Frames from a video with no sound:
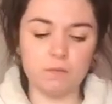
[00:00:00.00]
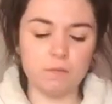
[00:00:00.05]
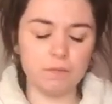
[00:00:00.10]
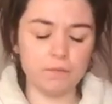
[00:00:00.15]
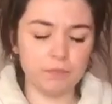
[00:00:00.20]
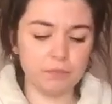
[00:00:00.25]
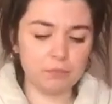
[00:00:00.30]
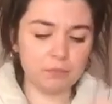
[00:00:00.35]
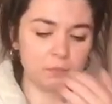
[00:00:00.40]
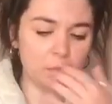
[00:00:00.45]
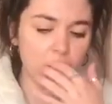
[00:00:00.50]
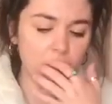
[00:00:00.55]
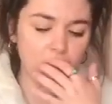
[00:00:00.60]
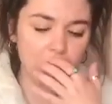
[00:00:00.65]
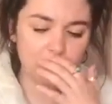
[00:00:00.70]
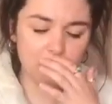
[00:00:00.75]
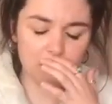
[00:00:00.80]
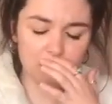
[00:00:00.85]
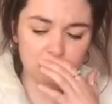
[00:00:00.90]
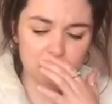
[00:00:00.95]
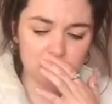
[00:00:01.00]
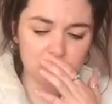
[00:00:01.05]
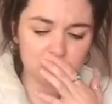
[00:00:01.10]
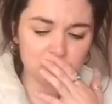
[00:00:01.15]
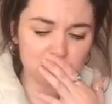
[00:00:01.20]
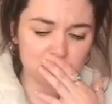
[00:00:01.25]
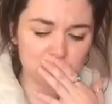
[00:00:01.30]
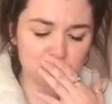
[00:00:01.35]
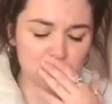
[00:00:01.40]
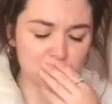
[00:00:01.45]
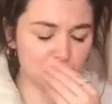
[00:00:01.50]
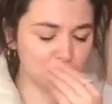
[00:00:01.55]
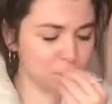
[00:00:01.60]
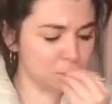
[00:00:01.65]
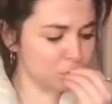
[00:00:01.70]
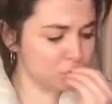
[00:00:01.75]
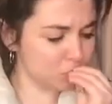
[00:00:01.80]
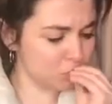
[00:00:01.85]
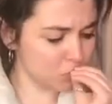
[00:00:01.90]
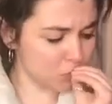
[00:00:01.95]
I mean, I love you, but fuck you
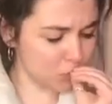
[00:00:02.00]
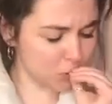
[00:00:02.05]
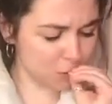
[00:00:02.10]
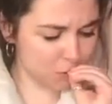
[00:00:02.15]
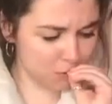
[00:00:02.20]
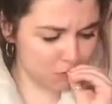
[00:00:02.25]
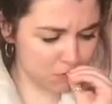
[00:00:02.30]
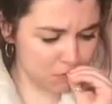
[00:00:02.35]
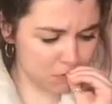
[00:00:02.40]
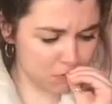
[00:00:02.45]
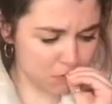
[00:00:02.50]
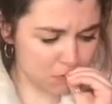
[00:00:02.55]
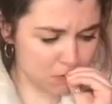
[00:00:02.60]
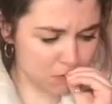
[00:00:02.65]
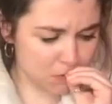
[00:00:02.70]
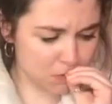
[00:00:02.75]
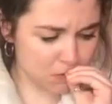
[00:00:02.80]
hell an elephant